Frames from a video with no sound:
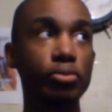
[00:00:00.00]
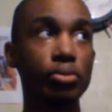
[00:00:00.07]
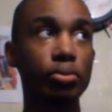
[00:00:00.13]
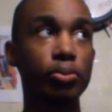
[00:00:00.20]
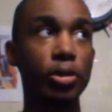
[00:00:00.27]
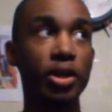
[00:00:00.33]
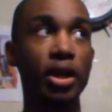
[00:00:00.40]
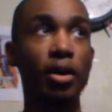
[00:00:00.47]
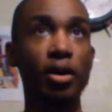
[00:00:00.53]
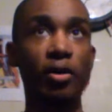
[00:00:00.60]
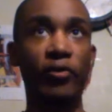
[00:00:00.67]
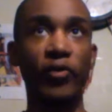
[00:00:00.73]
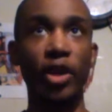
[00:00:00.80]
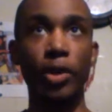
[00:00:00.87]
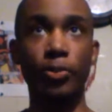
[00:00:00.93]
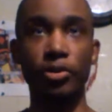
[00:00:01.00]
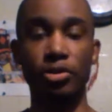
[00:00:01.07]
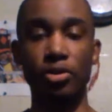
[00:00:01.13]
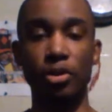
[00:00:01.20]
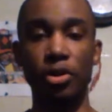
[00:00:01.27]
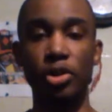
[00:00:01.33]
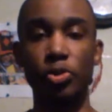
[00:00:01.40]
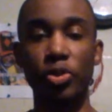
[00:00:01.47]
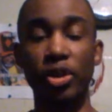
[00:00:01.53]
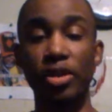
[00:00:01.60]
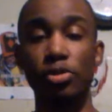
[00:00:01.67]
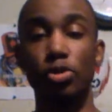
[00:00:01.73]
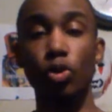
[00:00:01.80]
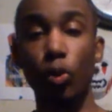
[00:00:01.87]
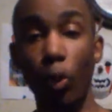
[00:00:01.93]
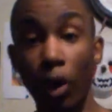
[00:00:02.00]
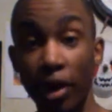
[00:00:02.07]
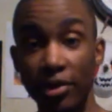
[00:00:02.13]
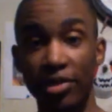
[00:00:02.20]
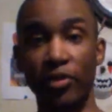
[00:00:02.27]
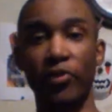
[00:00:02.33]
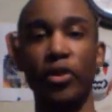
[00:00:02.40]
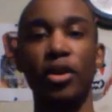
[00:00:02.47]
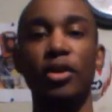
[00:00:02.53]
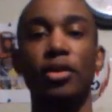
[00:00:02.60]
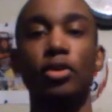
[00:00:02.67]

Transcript: put out a fake persona is because you want to fit in.